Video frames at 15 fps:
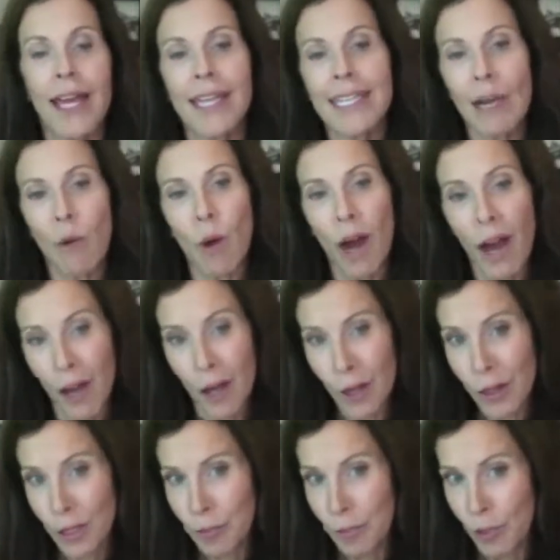Now,
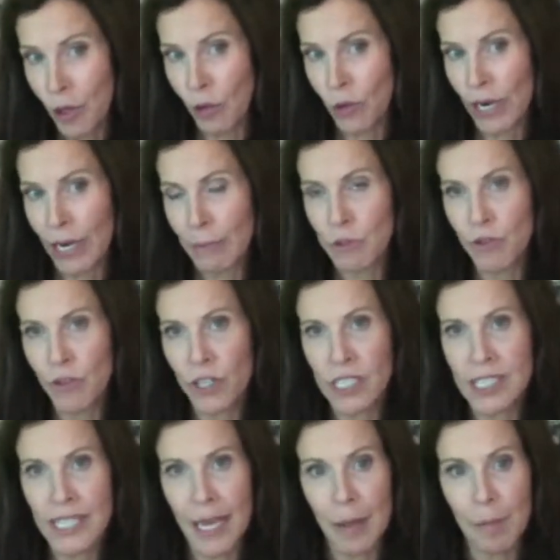other programs, for
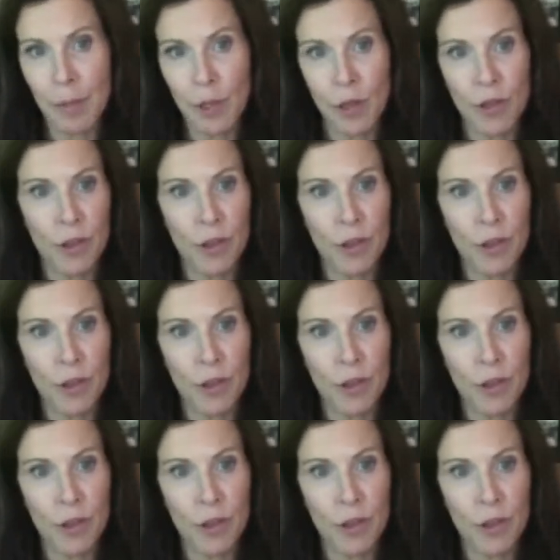example,